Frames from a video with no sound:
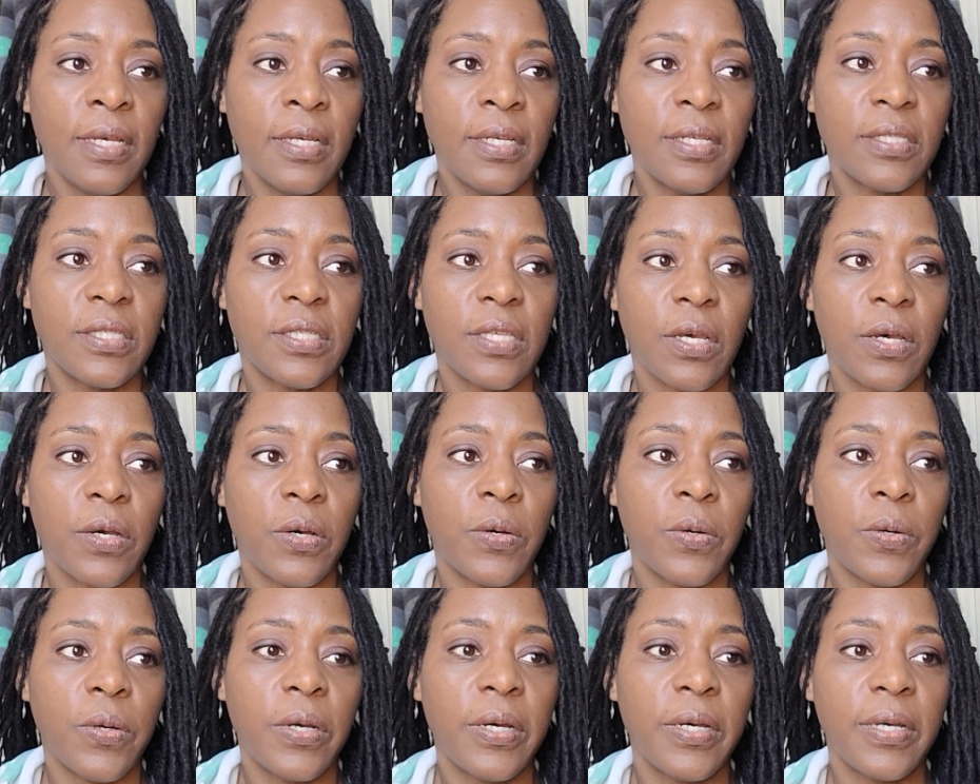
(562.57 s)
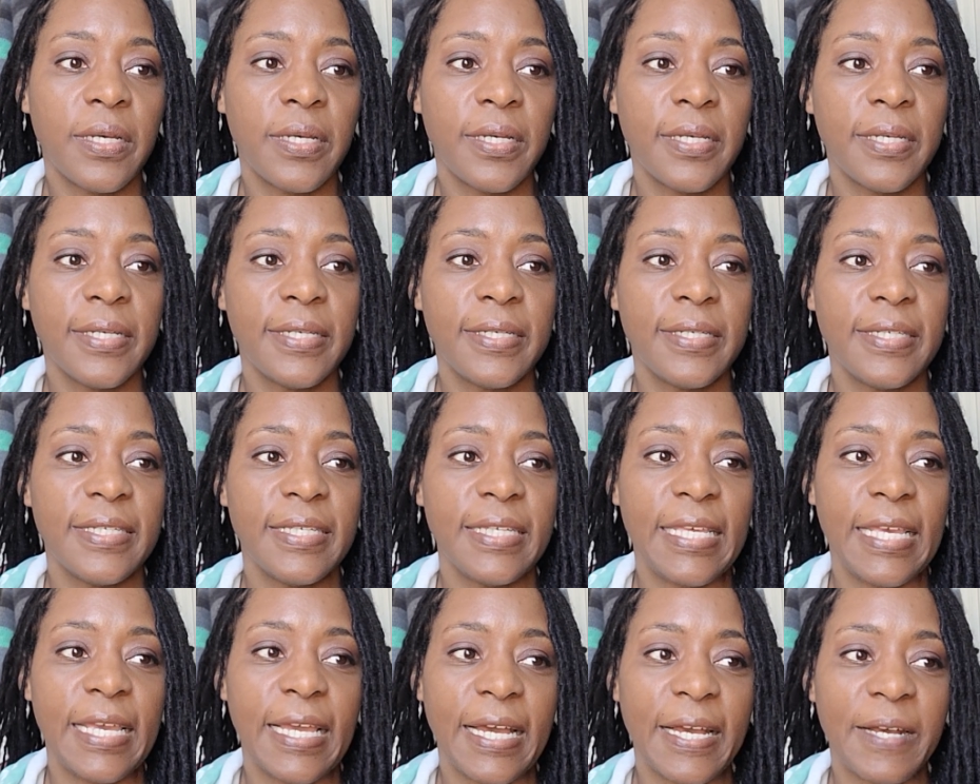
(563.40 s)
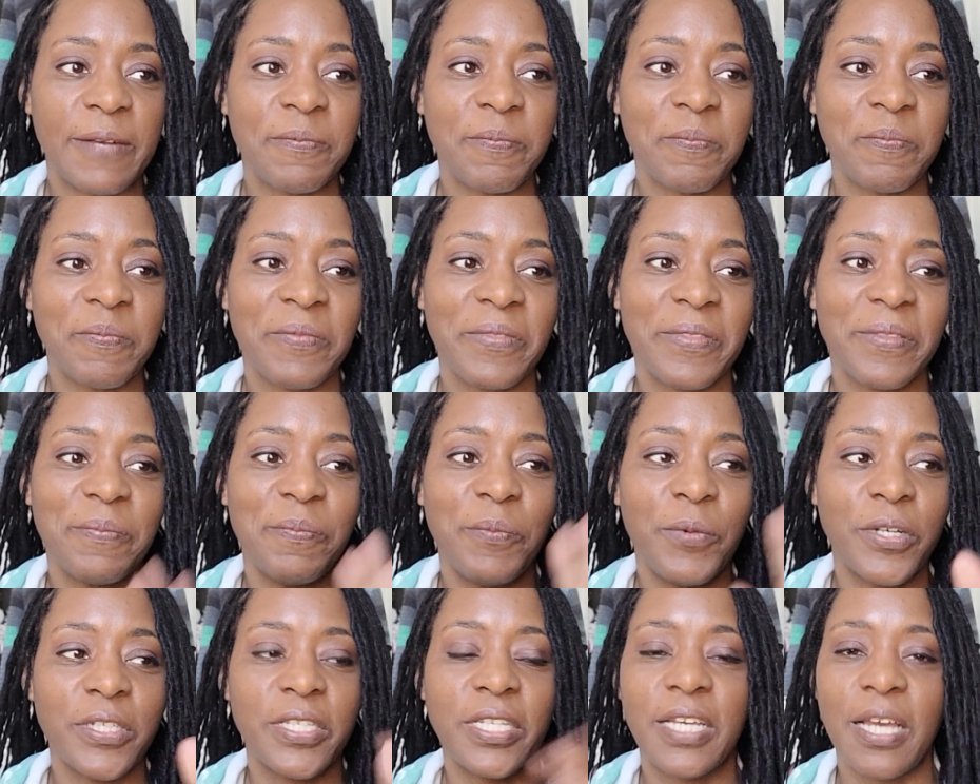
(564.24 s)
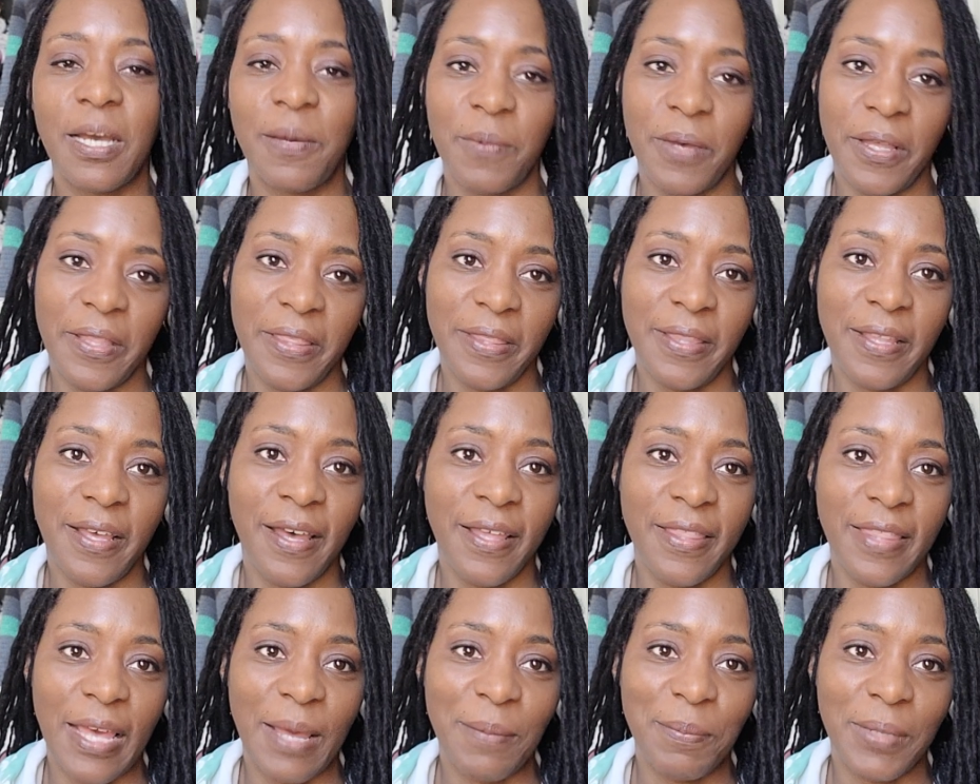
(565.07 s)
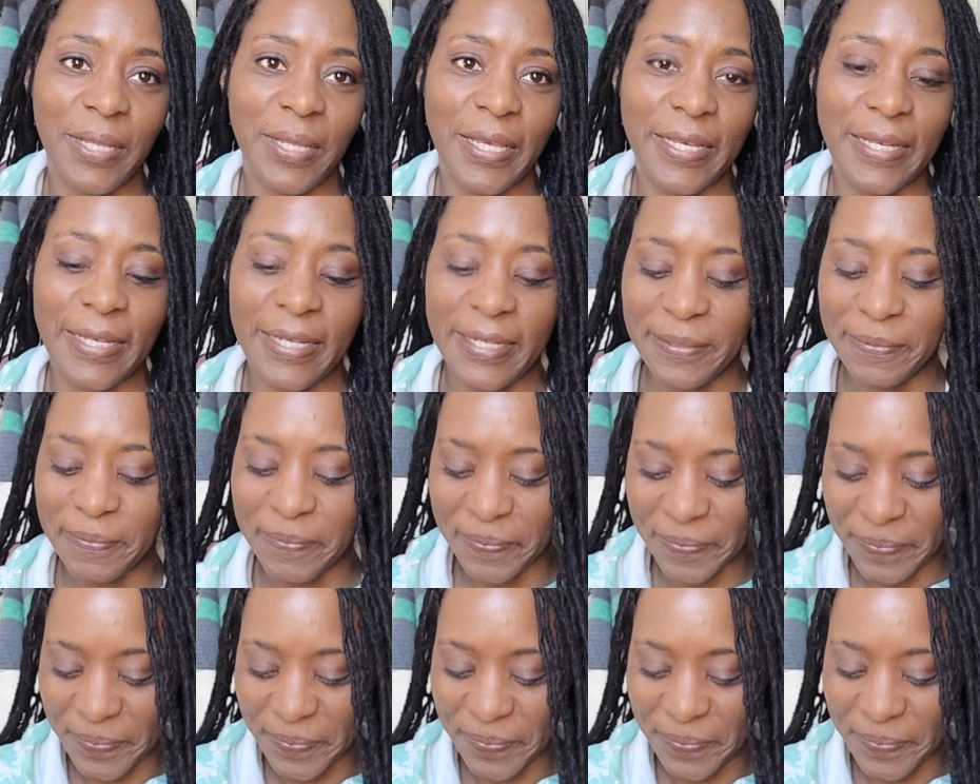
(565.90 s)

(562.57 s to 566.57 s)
So, yeah, more to come on that blanket.